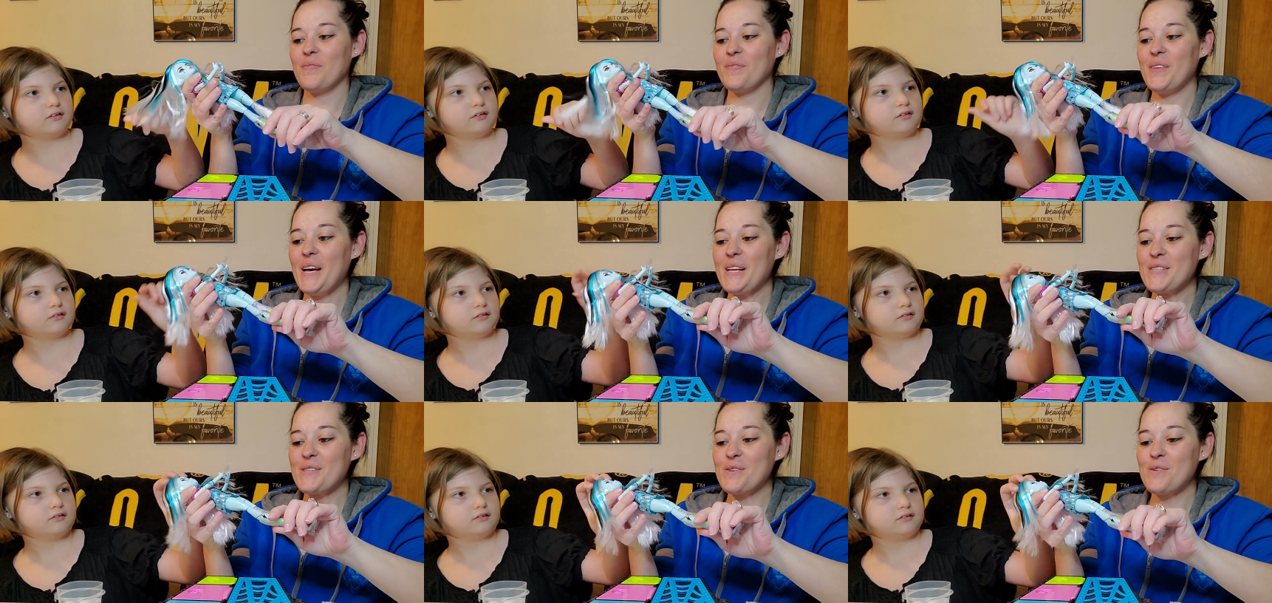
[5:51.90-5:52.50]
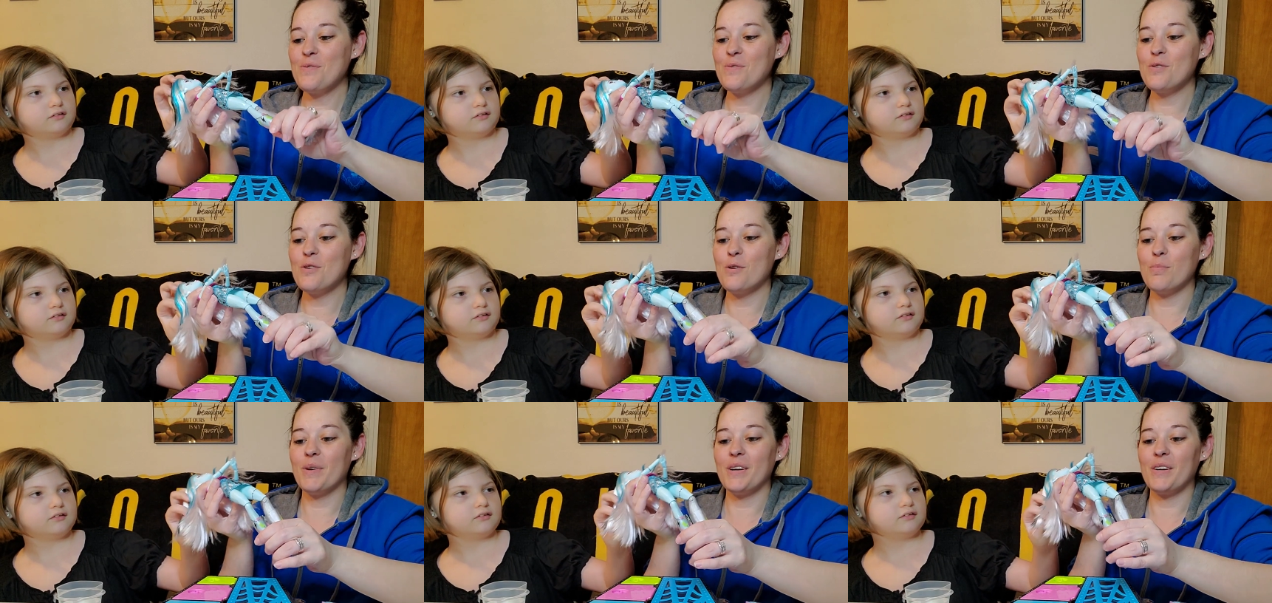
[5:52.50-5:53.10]
Speaker 1: That's
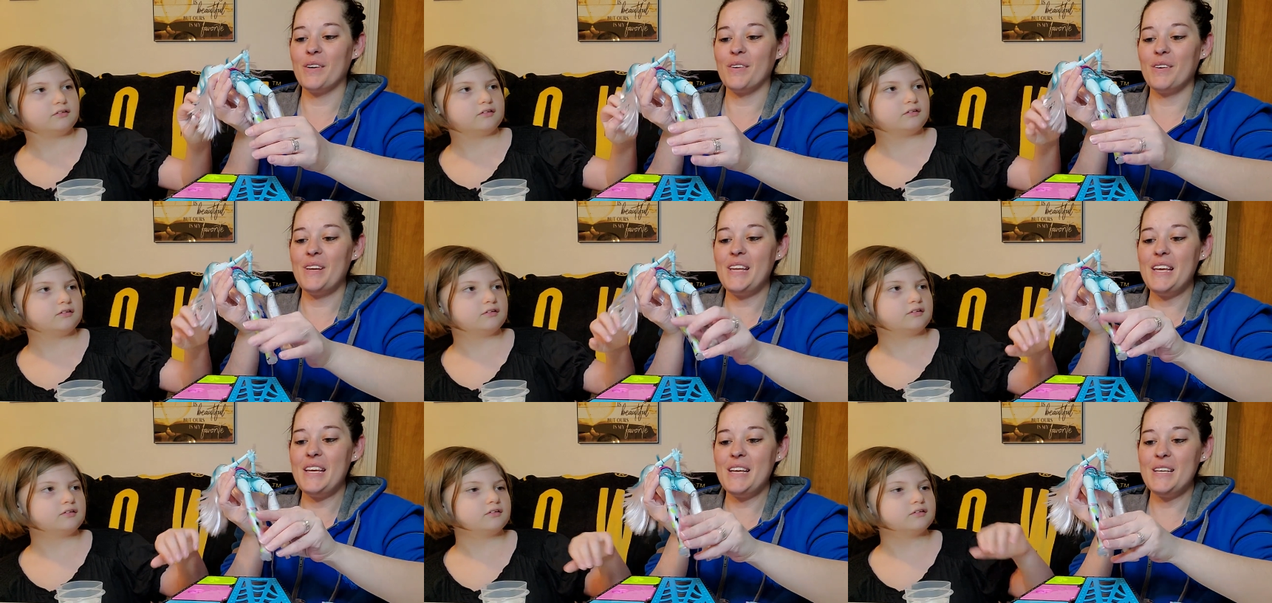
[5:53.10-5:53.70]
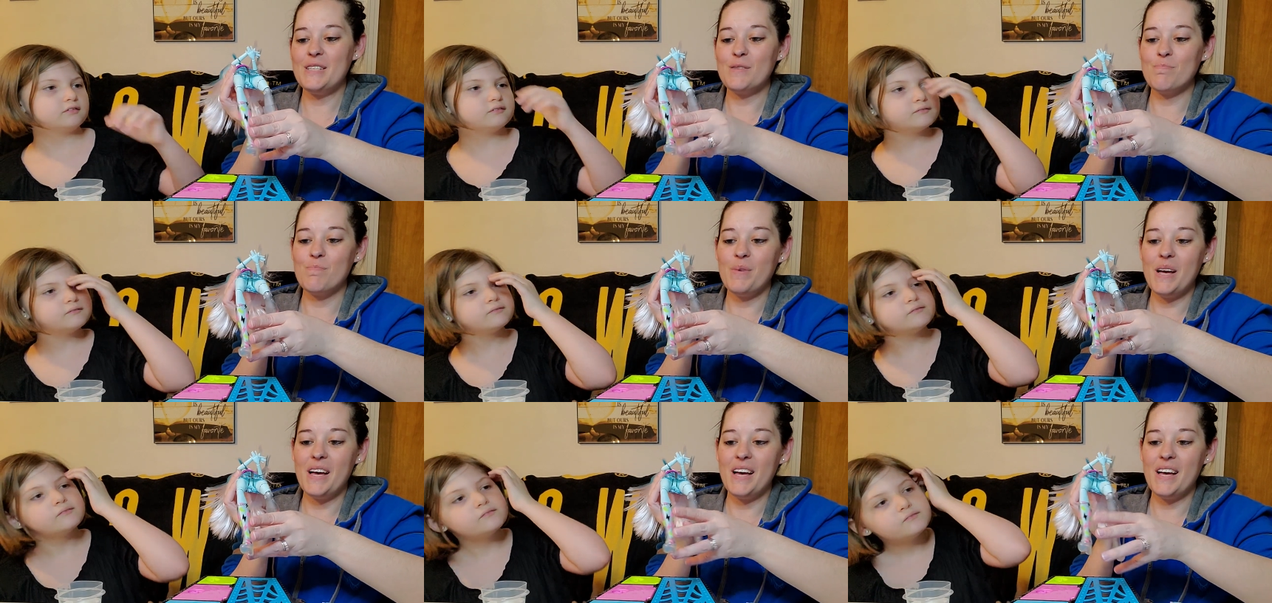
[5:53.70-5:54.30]
cool, but her knees
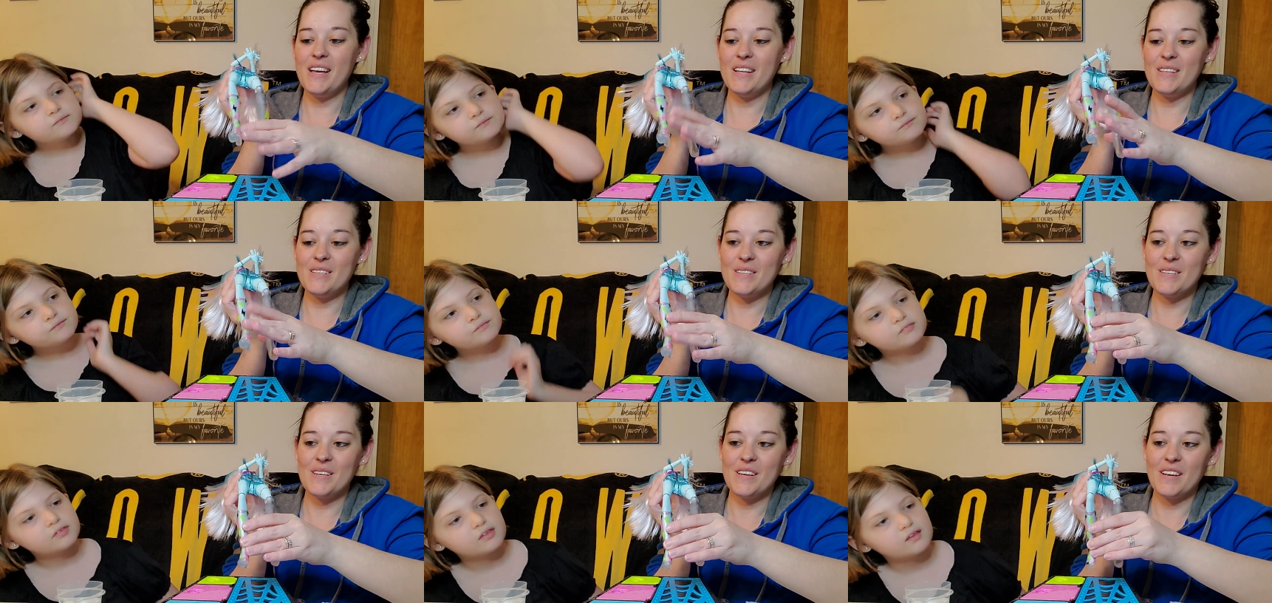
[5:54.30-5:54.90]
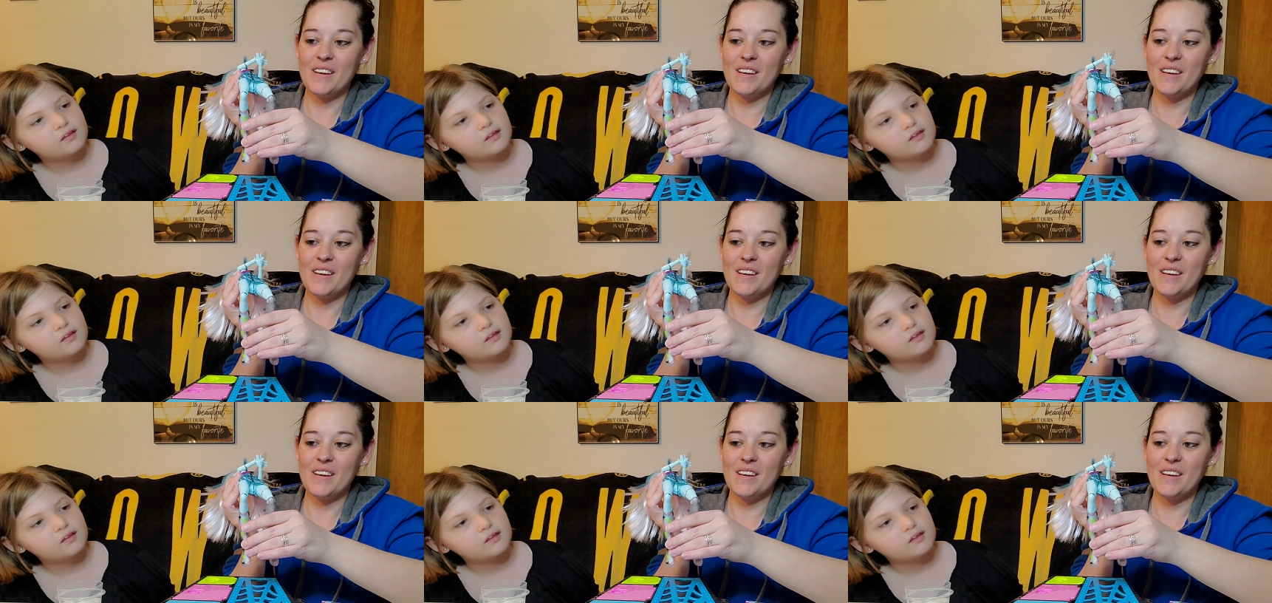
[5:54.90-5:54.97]
bend.